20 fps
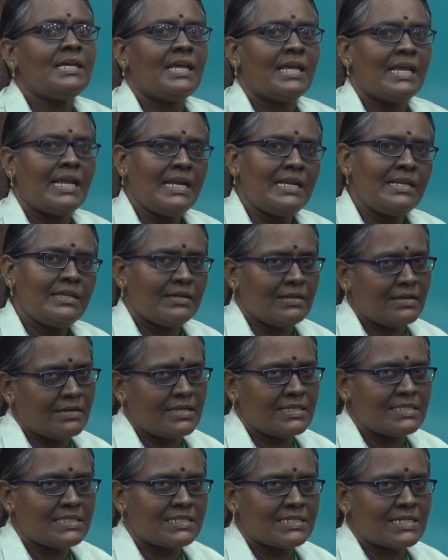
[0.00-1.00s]
it
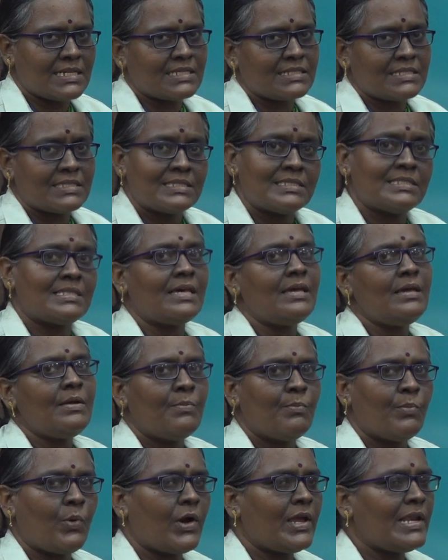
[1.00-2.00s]
destructs the
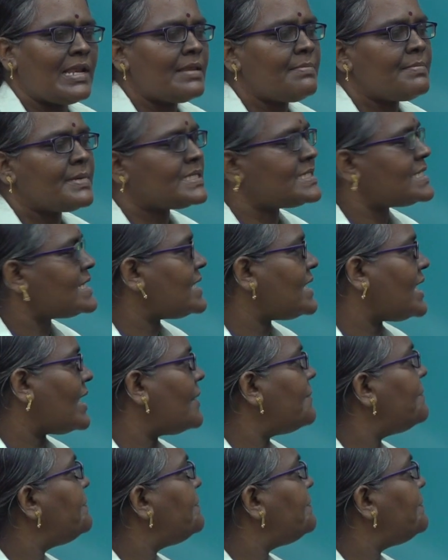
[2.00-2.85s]
boiler material.